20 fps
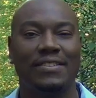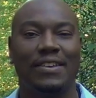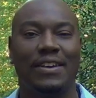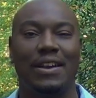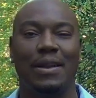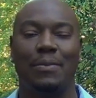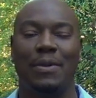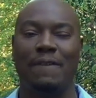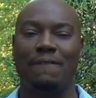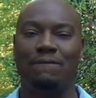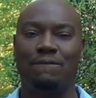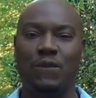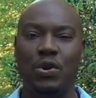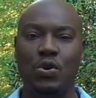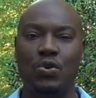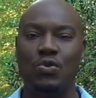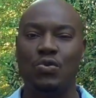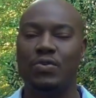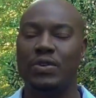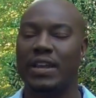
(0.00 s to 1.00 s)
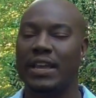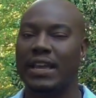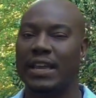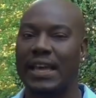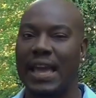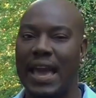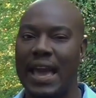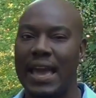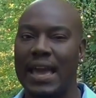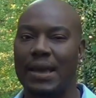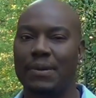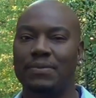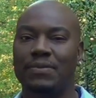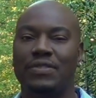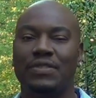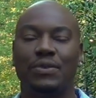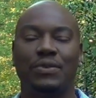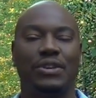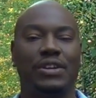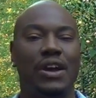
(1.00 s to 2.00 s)
It's going to be food and
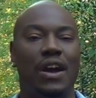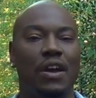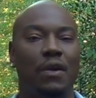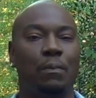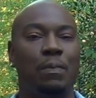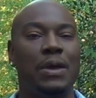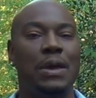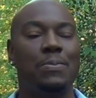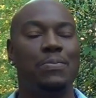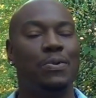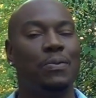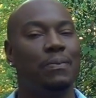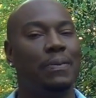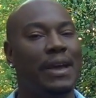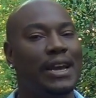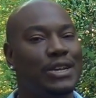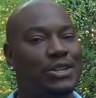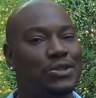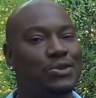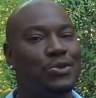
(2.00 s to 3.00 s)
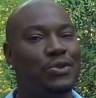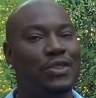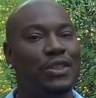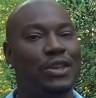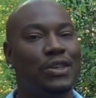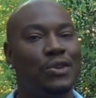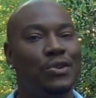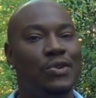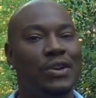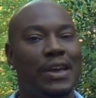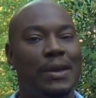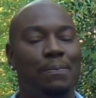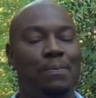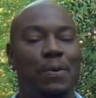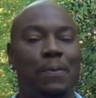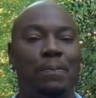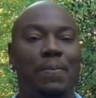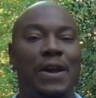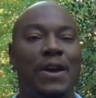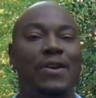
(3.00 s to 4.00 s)
games. So young people, make sure that you get
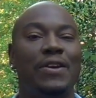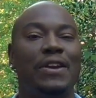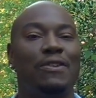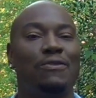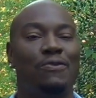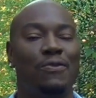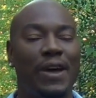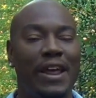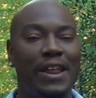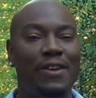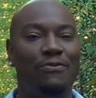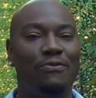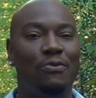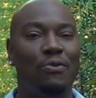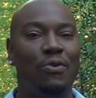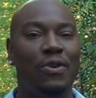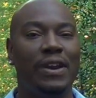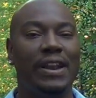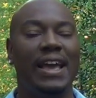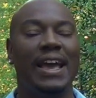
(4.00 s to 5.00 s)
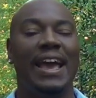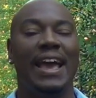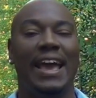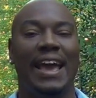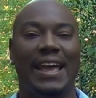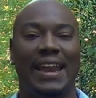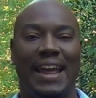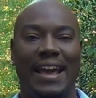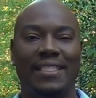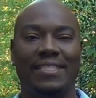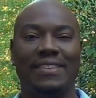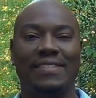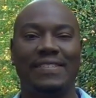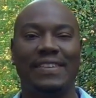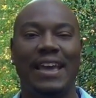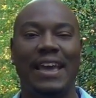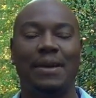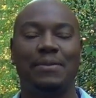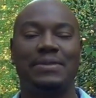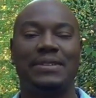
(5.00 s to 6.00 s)
prepared and ready for it. And at the
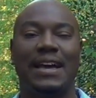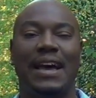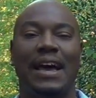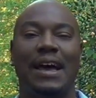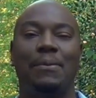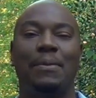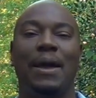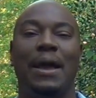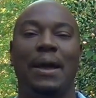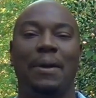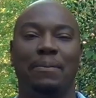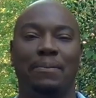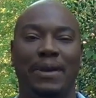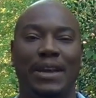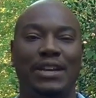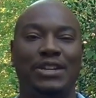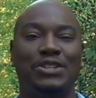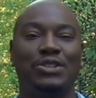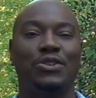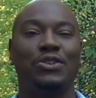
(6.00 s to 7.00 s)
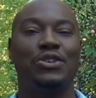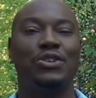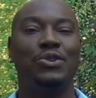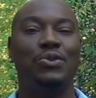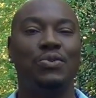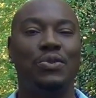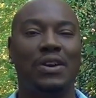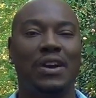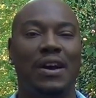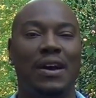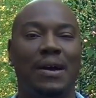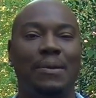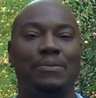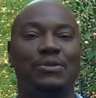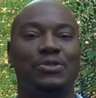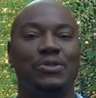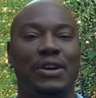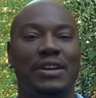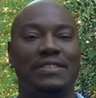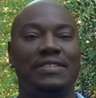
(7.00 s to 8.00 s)
same time, make sure you
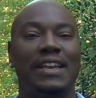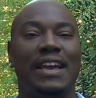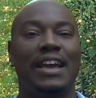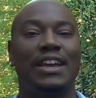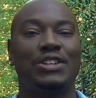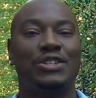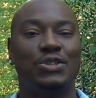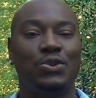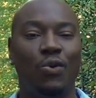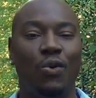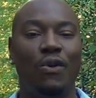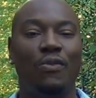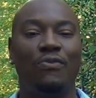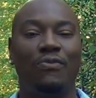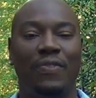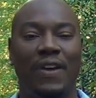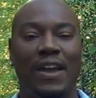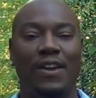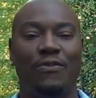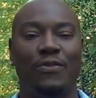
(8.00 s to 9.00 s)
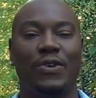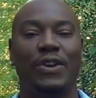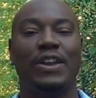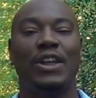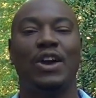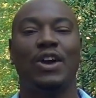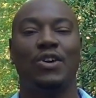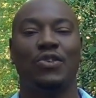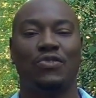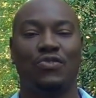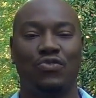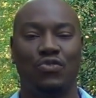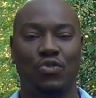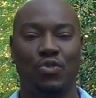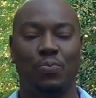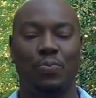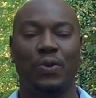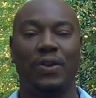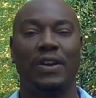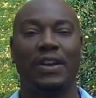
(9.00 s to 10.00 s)
come dressed as your favorite
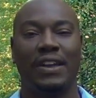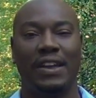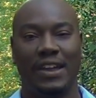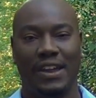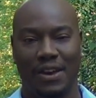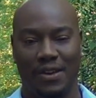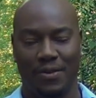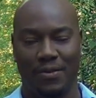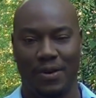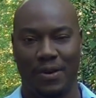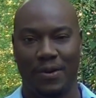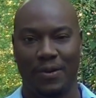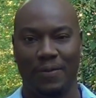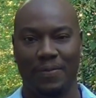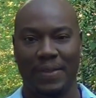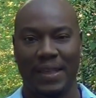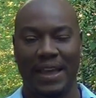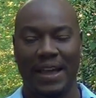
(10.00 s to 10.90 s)
superhero.